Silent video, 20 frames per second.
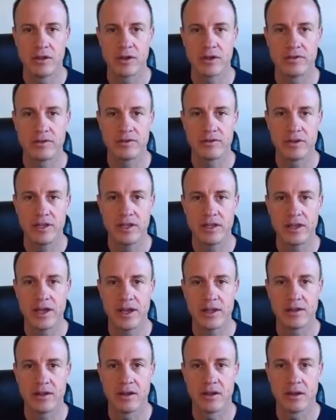you can see
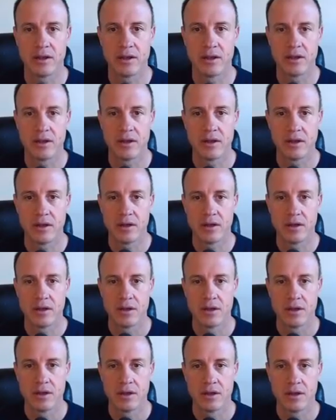that
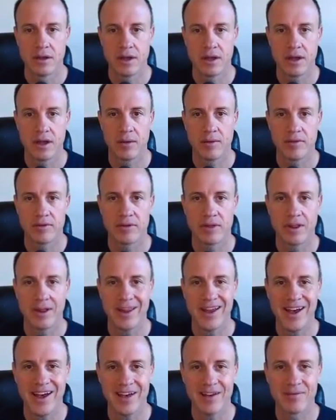there's a
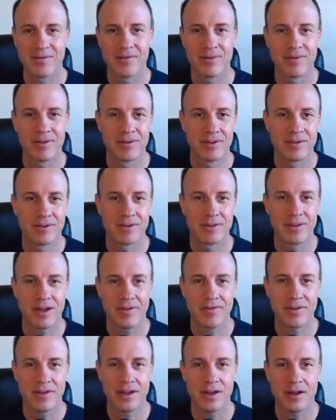lot of
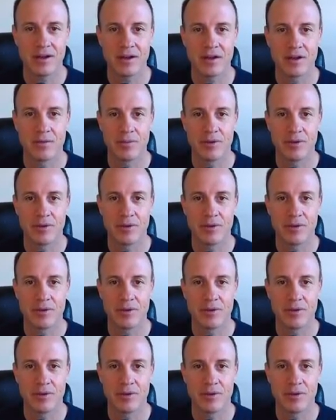stuff in here,